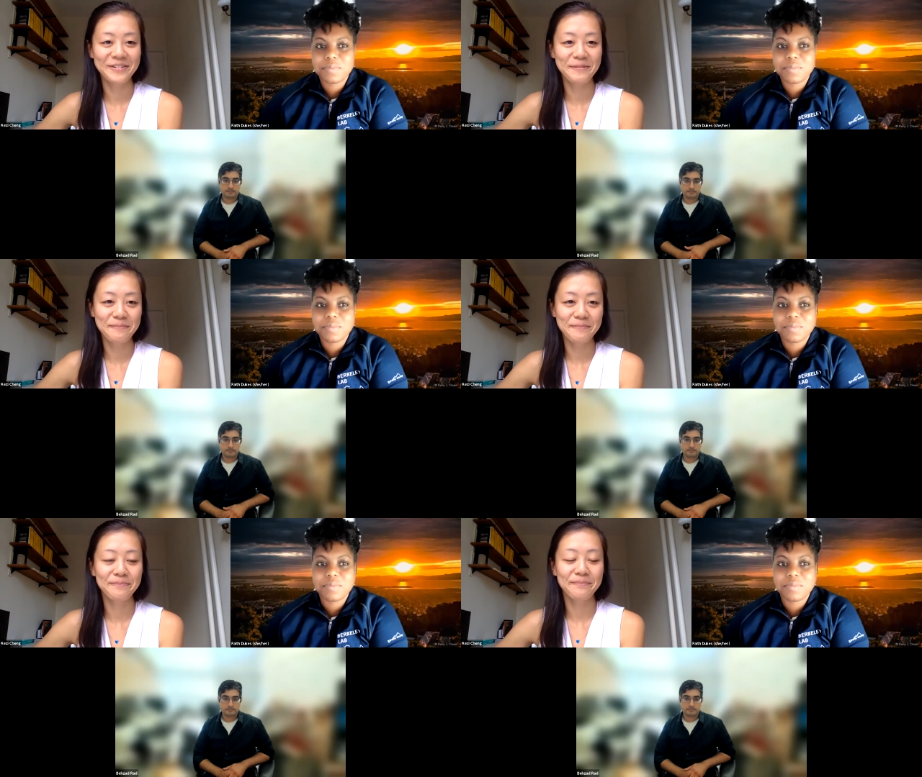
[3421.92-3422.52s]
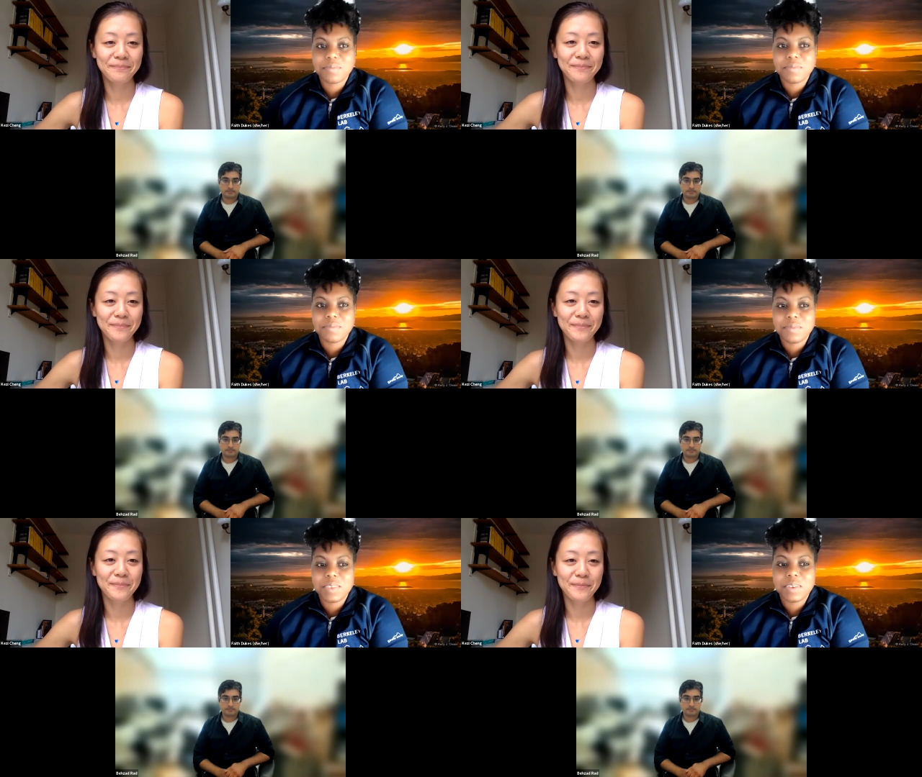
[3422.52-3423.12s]

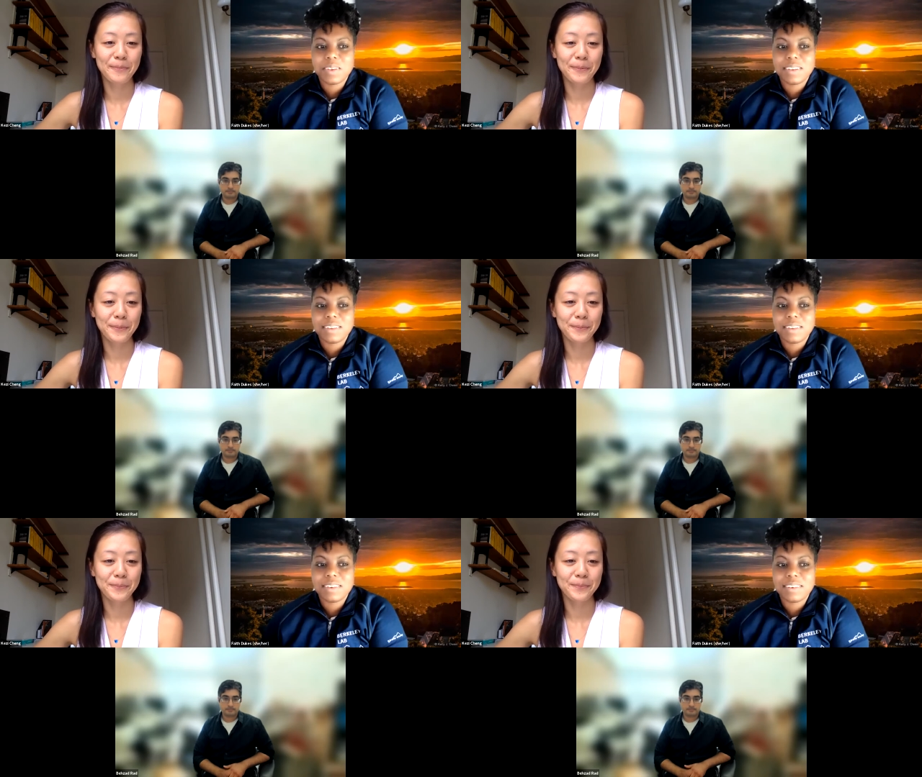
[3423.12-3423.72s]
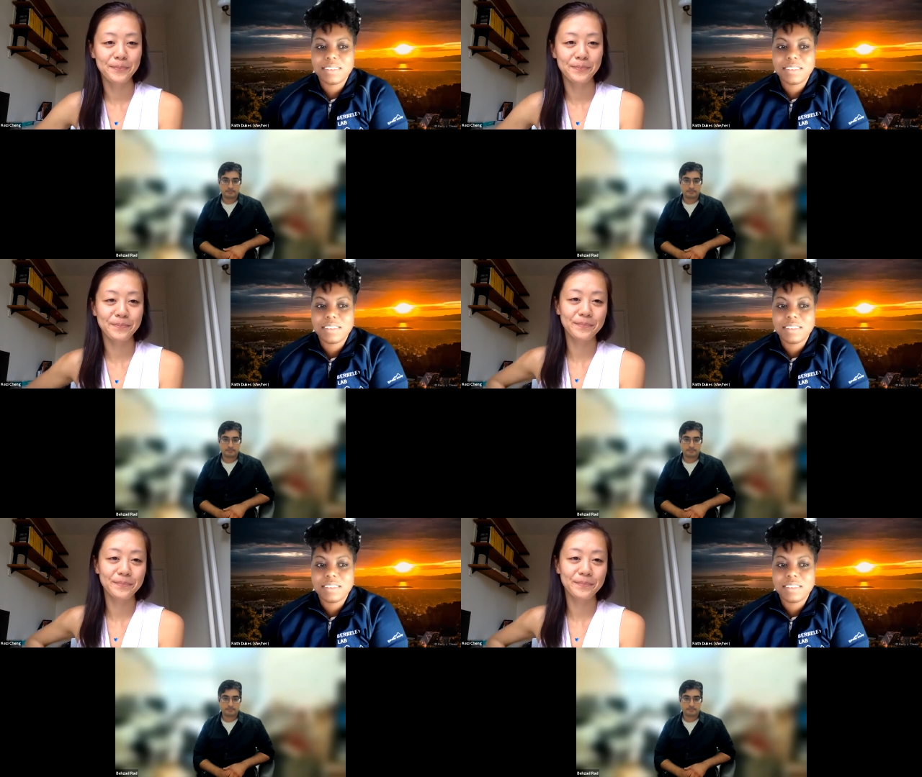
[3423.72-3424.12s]
Nothing is said.